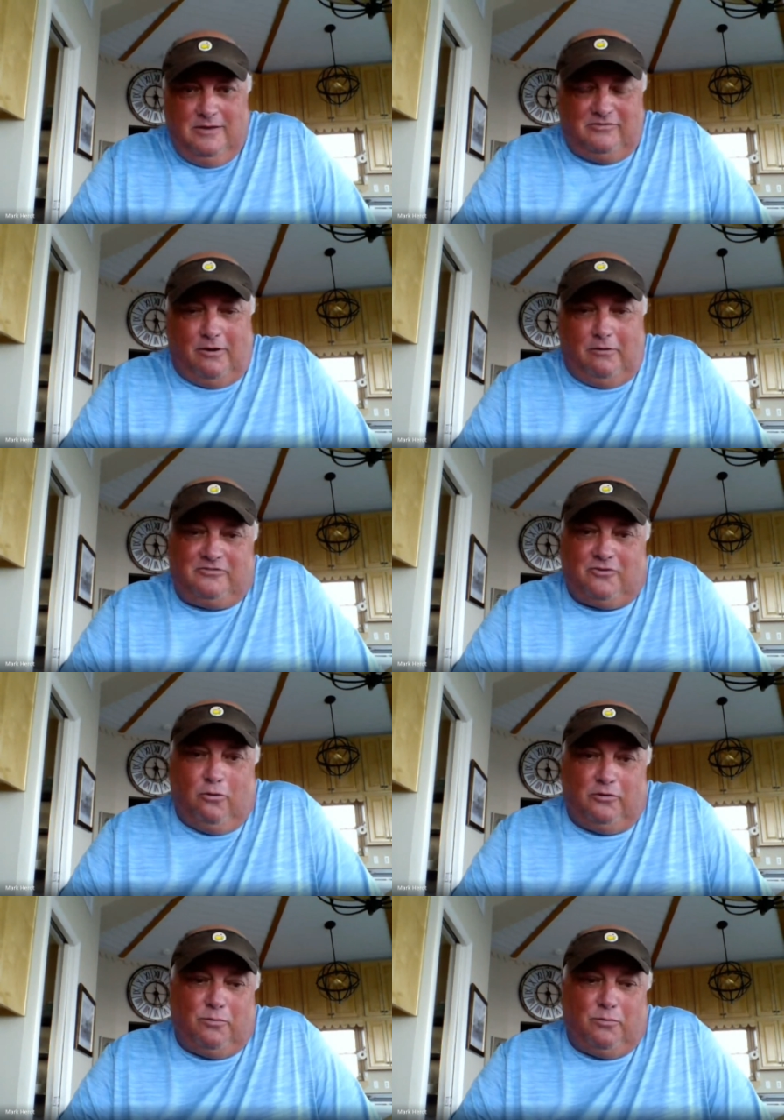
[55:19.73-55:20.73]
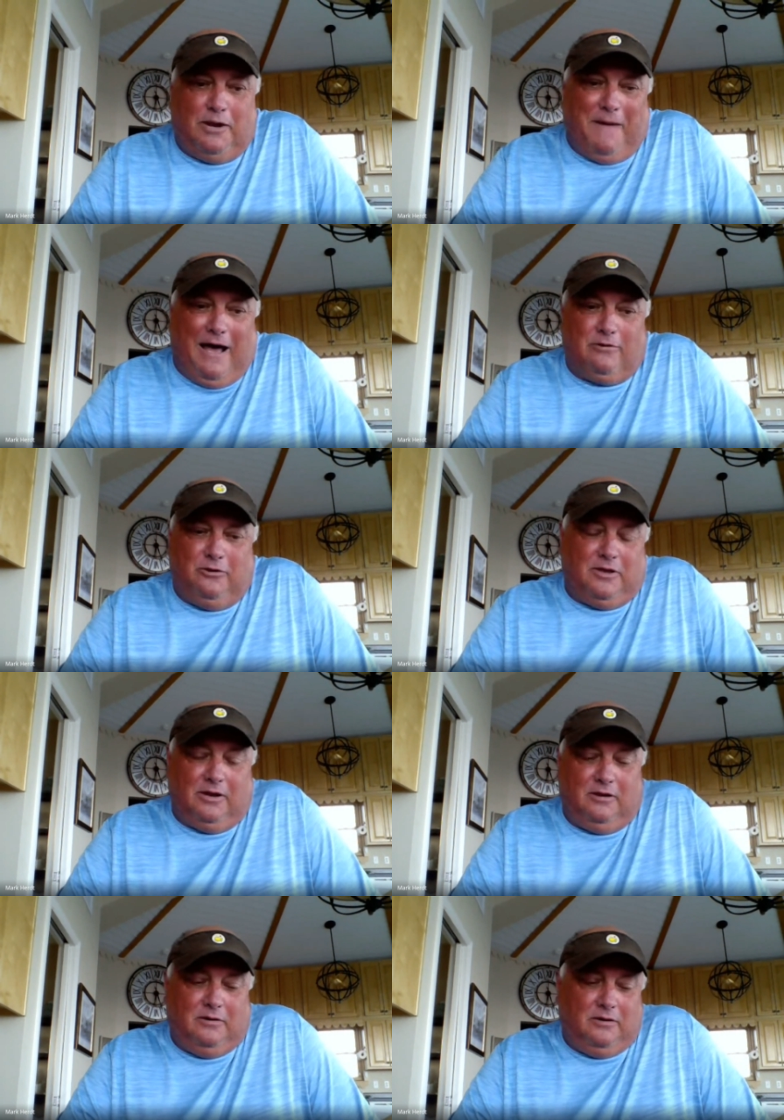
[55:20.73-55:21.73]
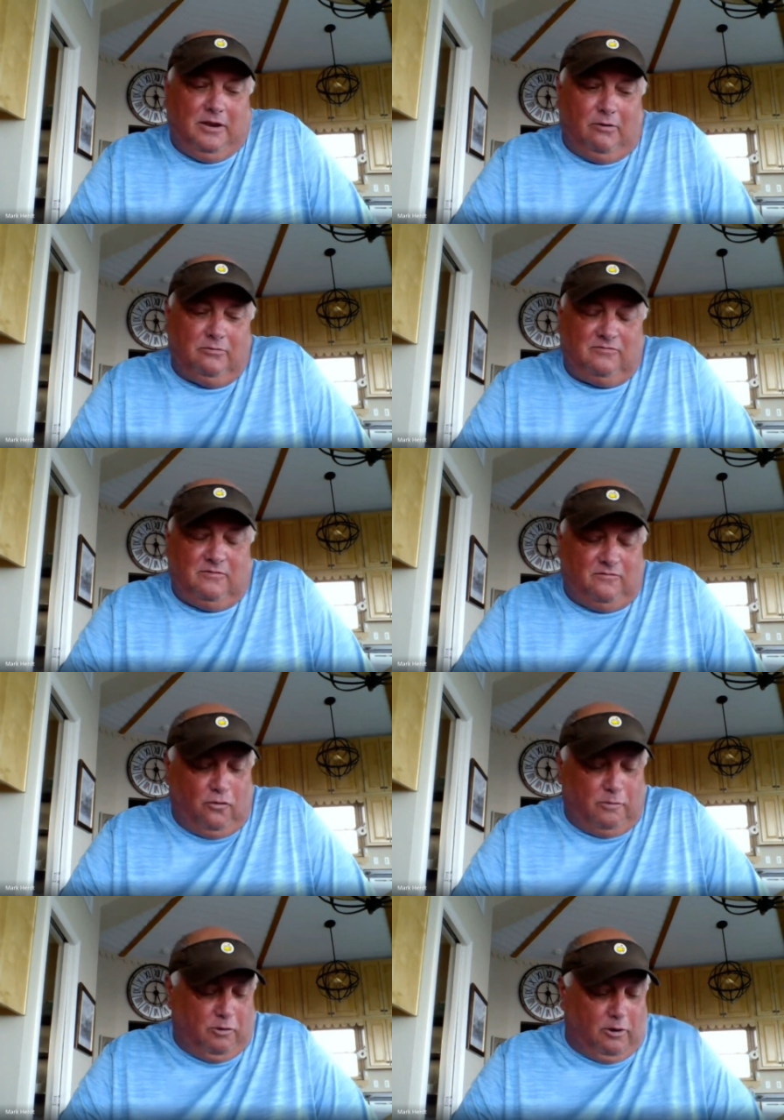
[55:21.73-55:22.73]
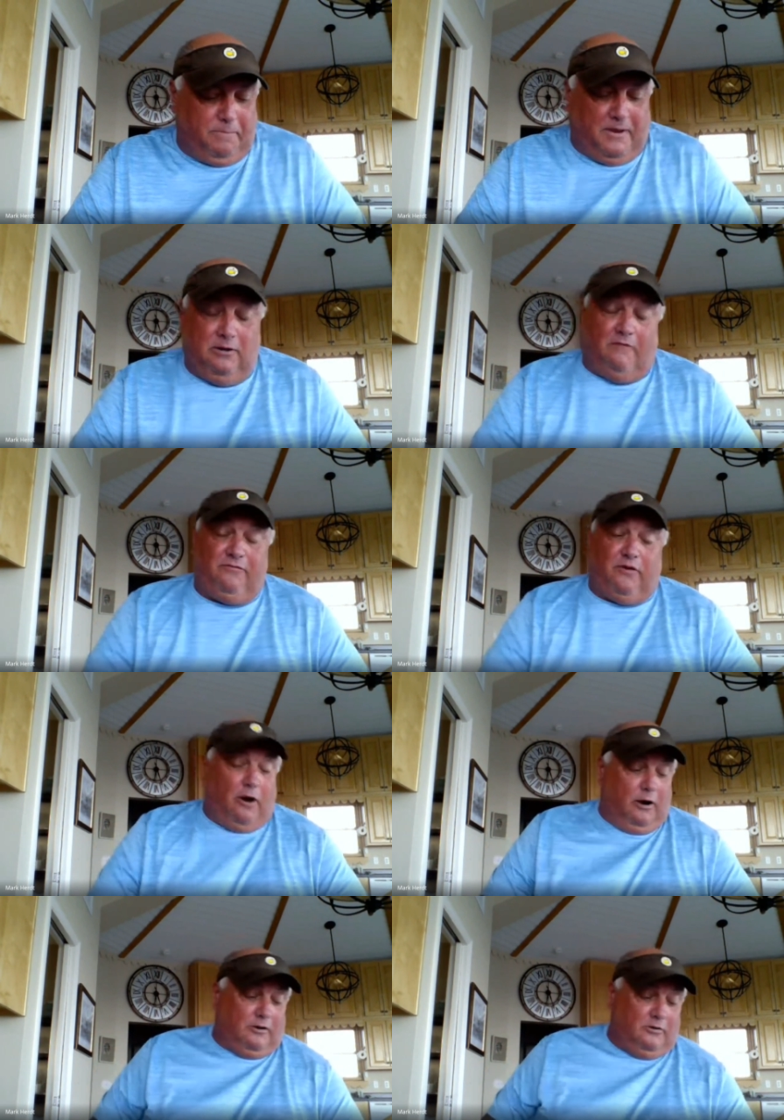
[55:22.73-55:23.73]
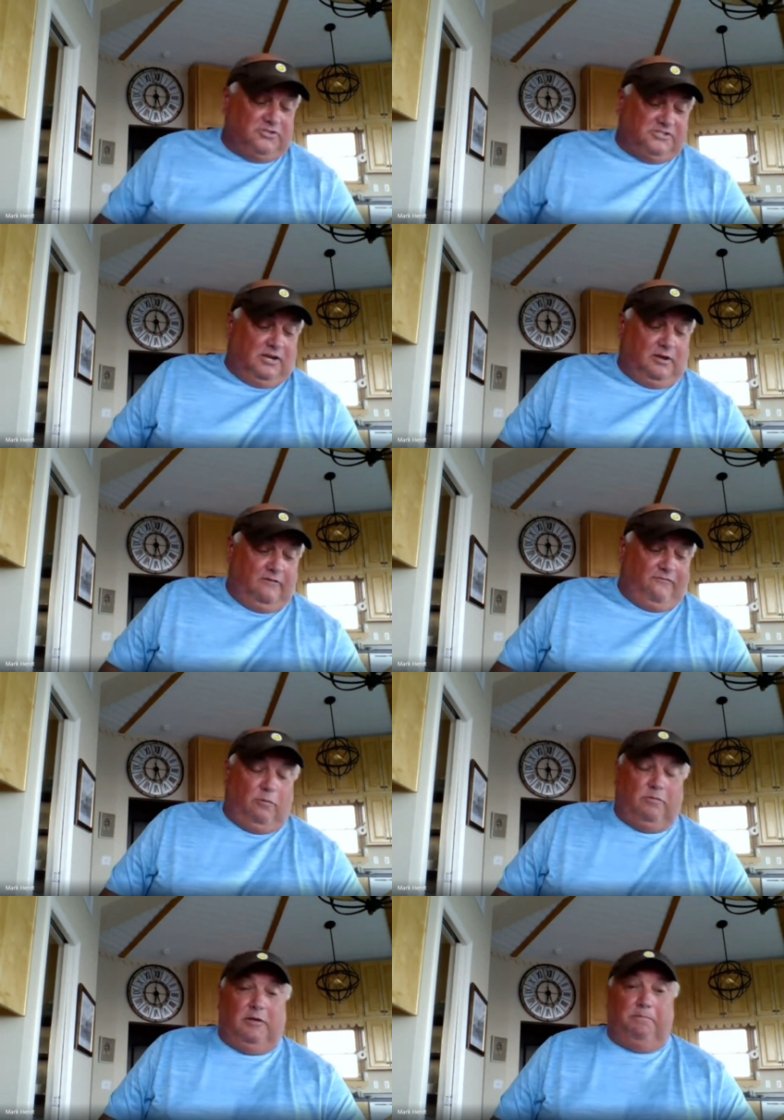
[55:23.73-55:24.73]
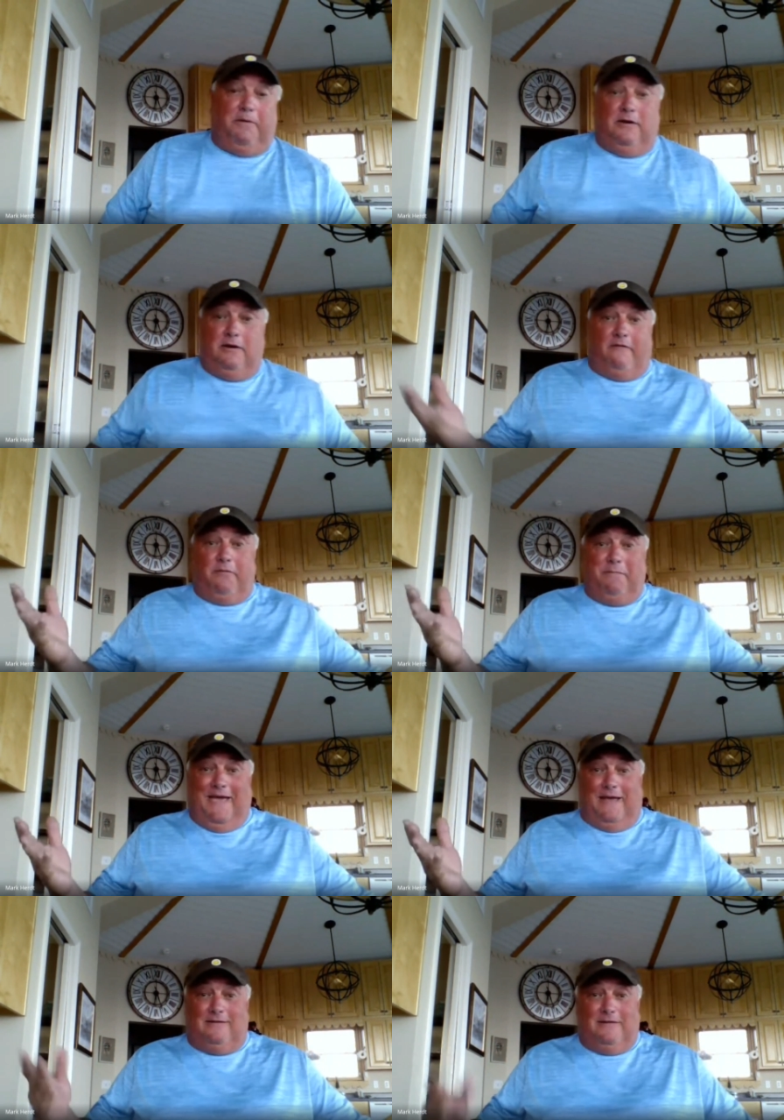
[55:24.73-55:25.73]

So it's oh, cool yeah. to read about. You can, you know, inform your own opinion off their article, just like they're forming the opinion off the band.